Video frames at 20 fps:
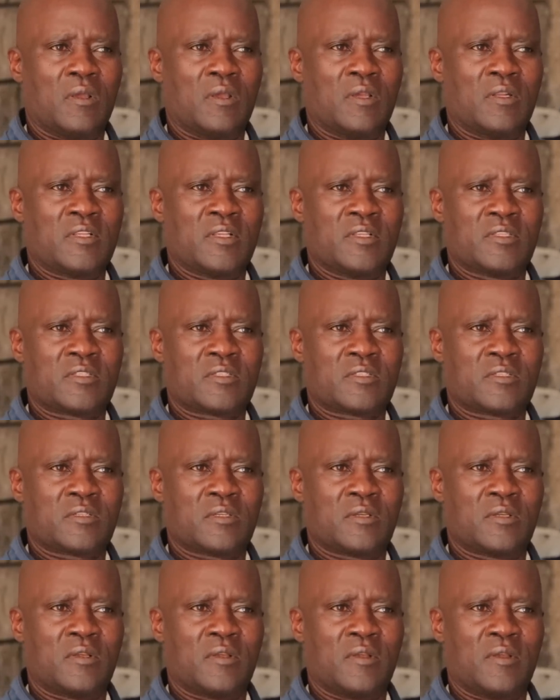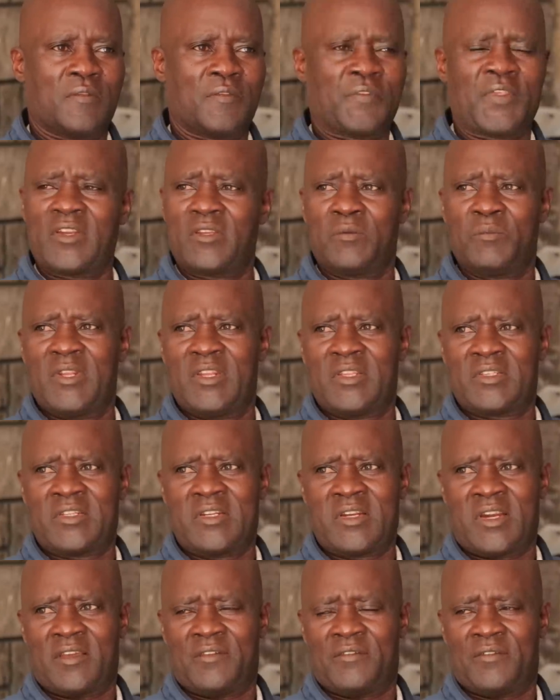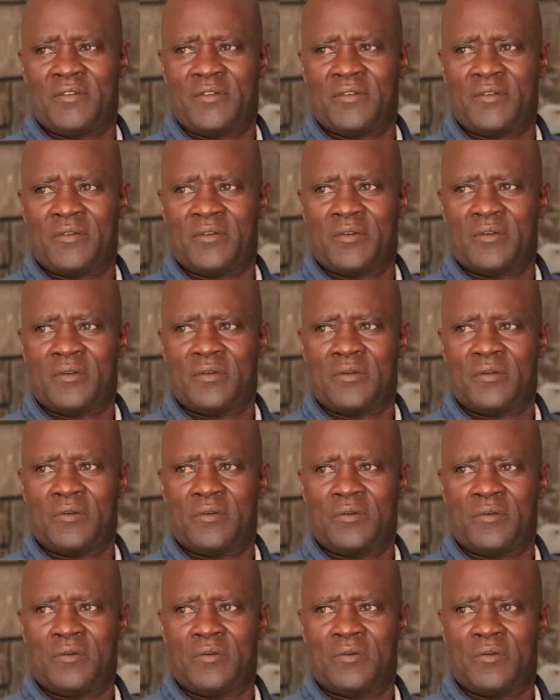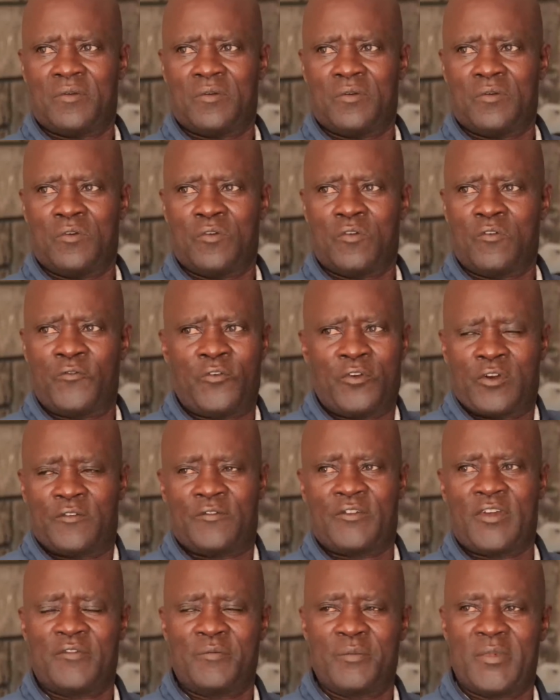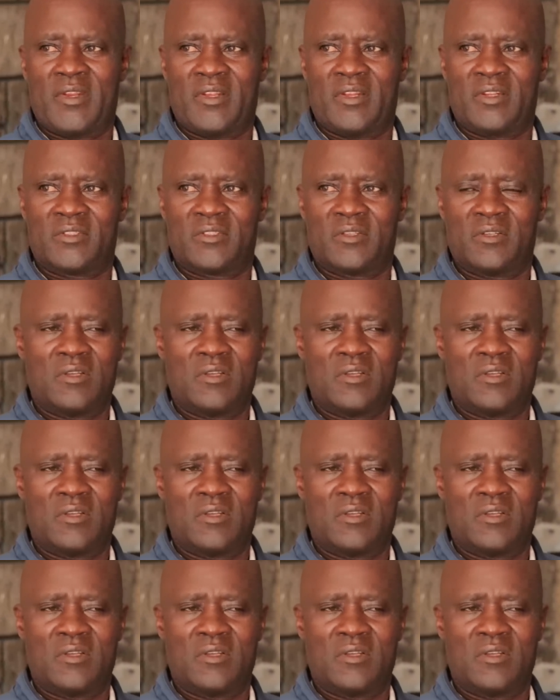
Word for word: it is 30 minutes drive or 45 minutes.